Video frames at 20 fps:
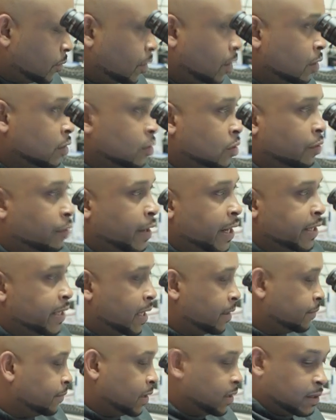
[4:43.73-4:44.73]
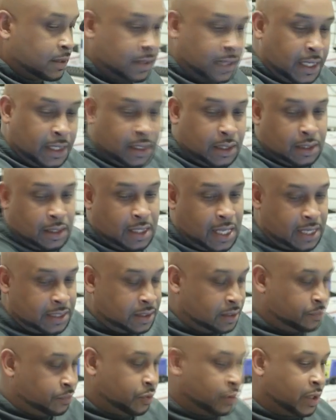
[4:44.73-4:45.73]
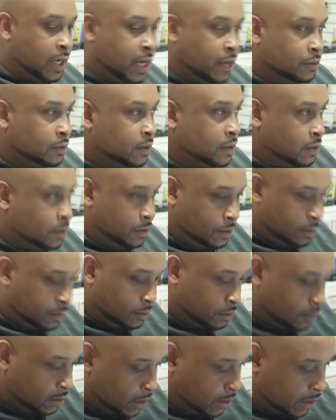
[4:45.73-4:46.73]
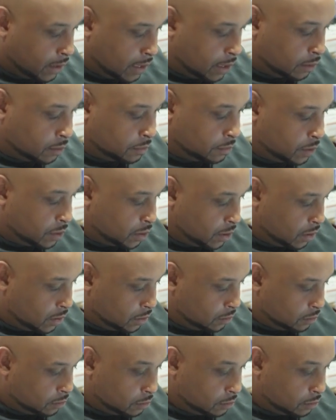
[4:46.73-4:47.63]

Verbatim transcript: So right now I'm just taking the logic board out, take it out the machine.